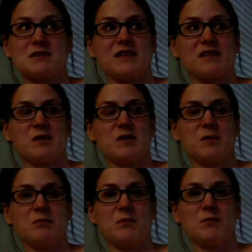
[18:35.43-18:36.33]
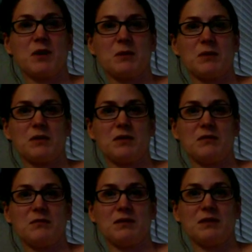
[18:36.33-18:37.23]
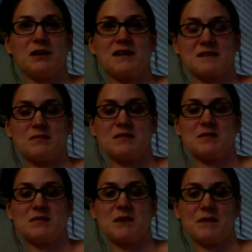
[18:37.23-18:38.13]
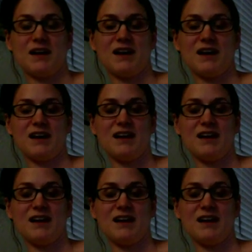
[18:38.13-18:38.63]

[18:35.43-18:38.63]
heirloom purple blossomed poppy.